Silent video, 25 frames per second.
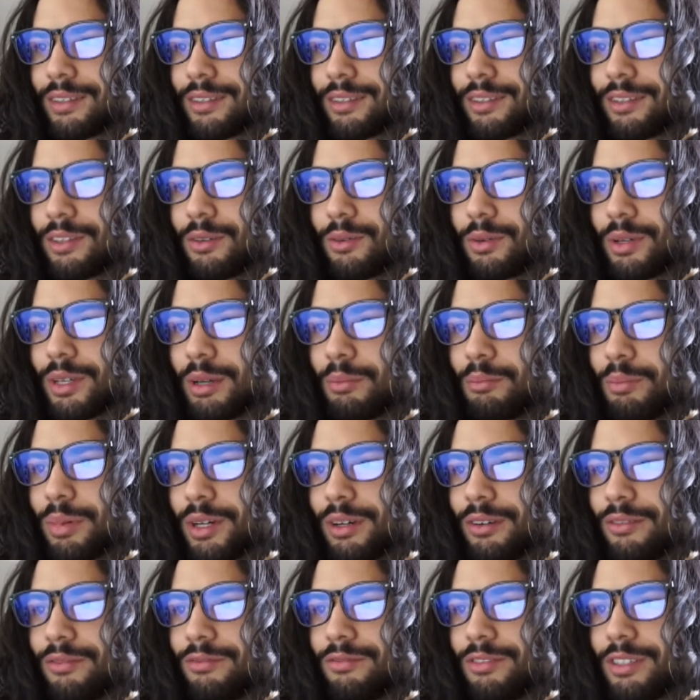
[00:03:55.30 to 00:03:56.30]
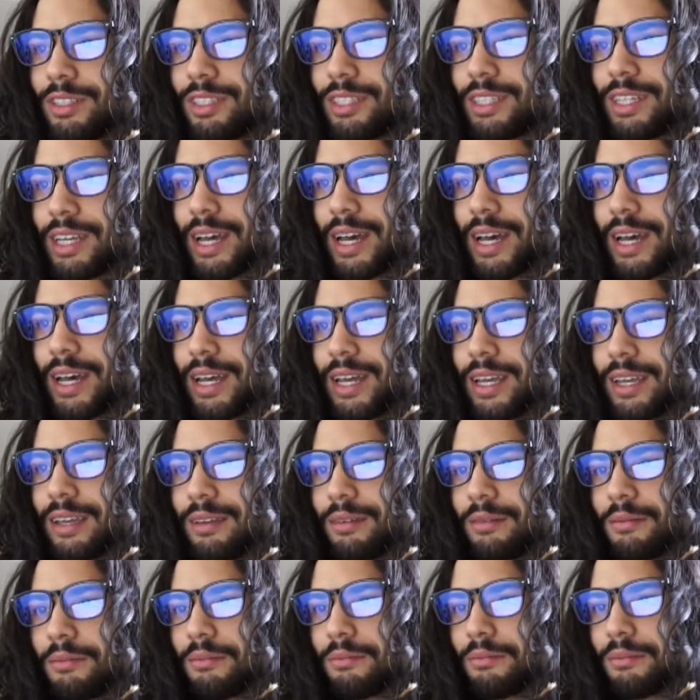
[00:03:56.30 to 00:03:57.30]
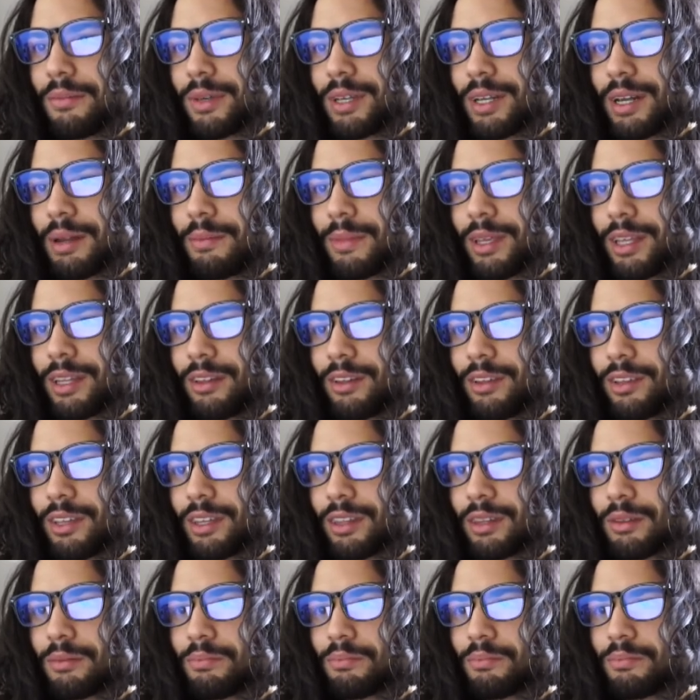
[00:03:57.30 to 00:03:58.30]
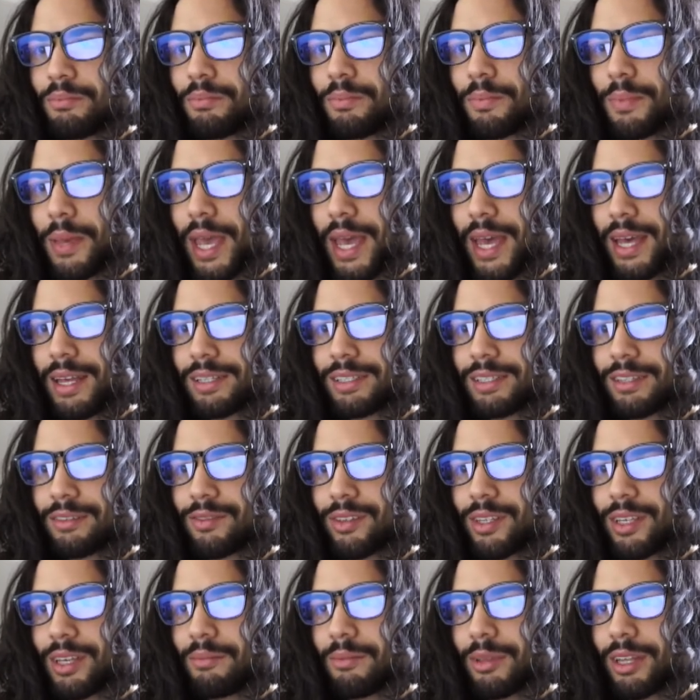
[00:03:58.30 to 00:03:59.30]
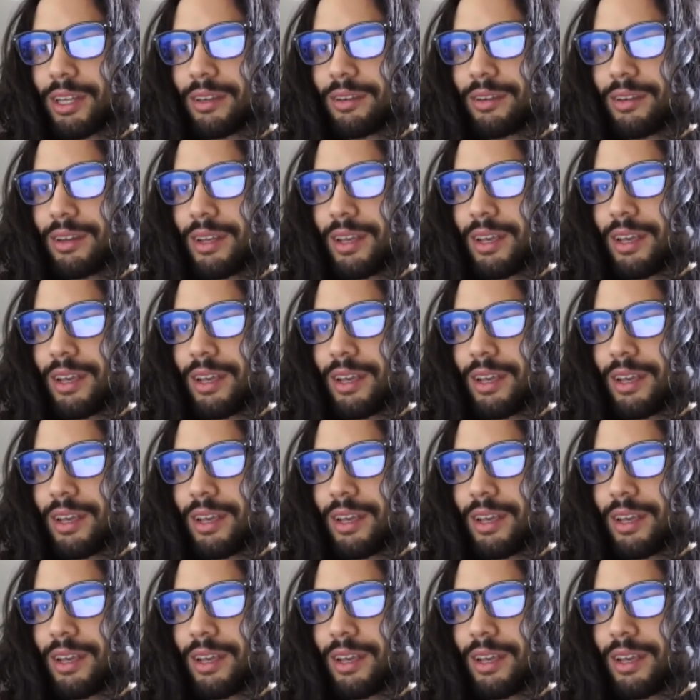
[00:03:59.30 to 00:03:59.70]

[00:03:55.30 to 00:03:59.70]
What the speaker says: going above VTI, but I mean, look at the past of it. I mean,